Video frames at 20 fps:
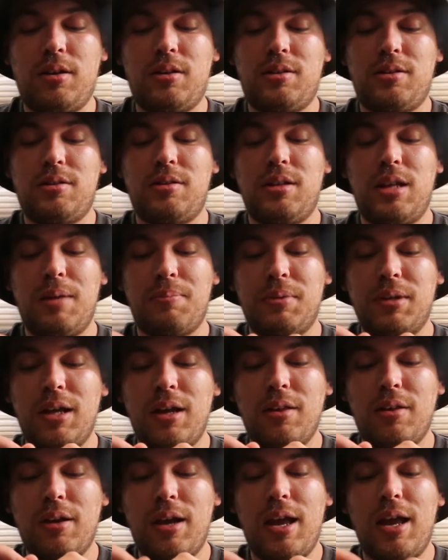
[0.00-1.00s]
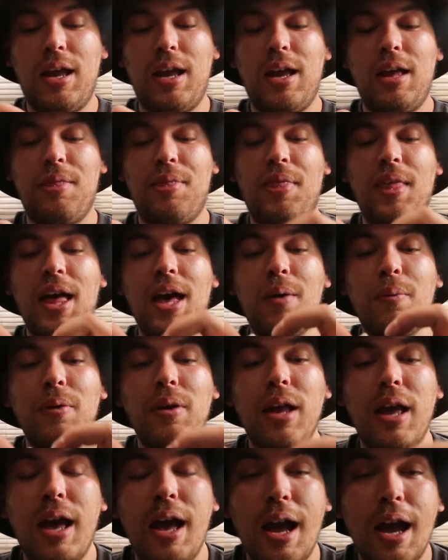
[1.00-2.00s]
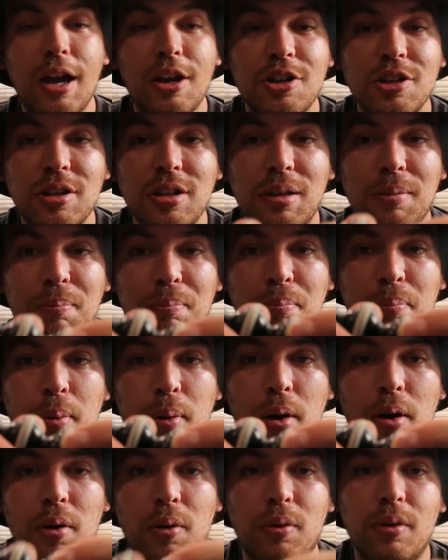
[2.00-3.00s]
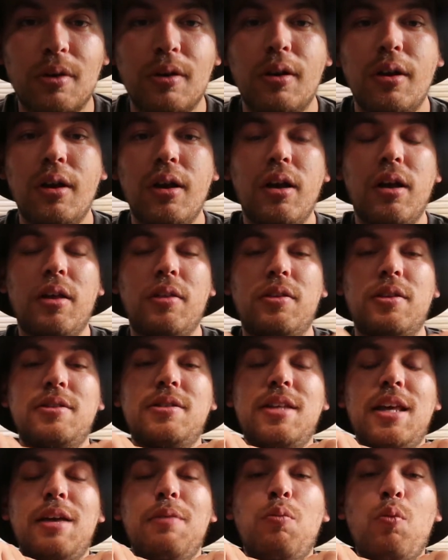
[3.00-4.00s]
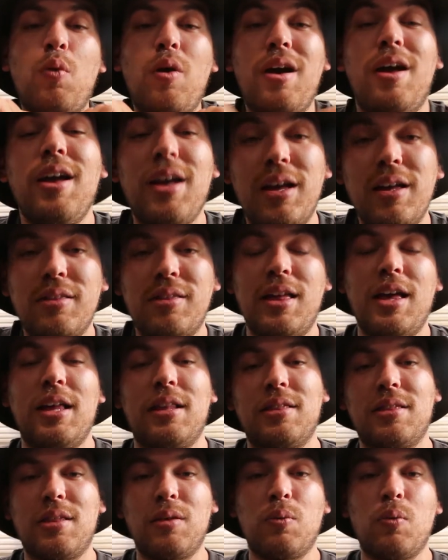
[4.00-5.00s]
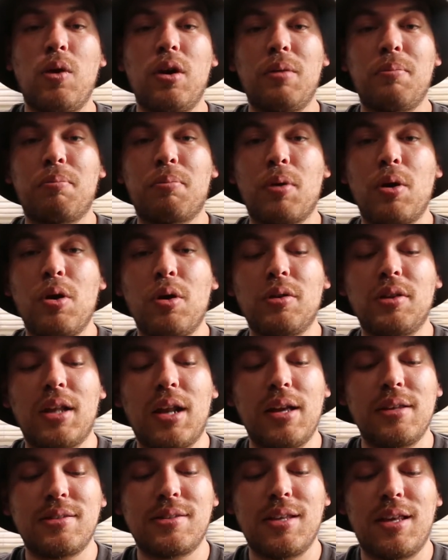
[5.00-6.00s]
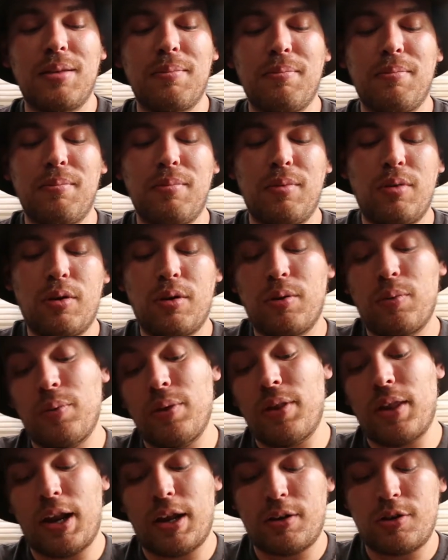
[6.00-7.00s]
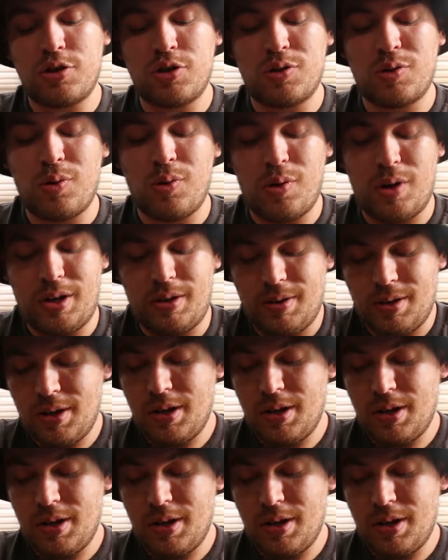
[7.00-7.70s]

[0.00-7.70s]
Snap together, and that one actually broke the same way that the one broke that I sent, or that I destroyed.